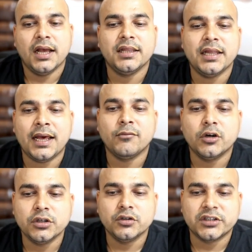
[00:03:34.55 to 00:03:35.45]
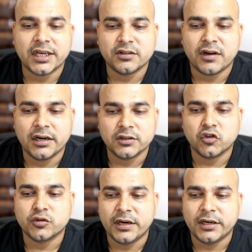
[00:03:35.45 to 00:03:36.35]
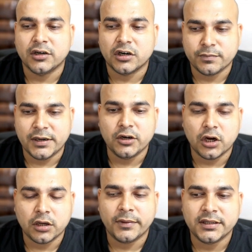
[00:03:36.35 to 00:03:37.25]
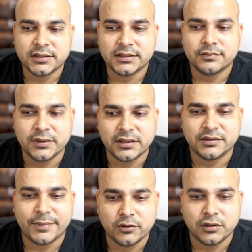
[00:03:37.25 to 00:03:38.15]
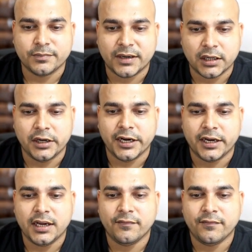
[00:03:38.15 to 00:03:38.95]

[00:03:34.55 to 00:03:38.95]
And then I'm going to use text_splitter.split documents with respect to this particular data.